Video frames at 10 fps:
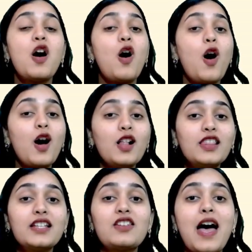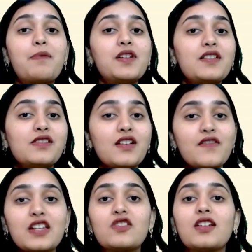all the chapters,
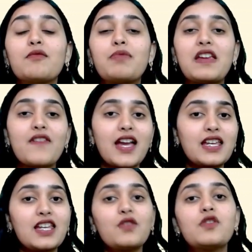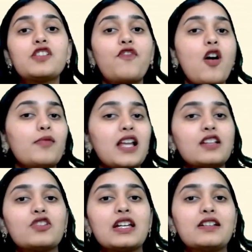revision, PYQs, formula
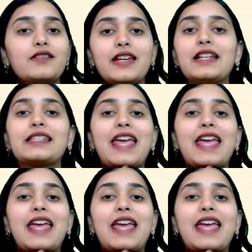cheat sheets,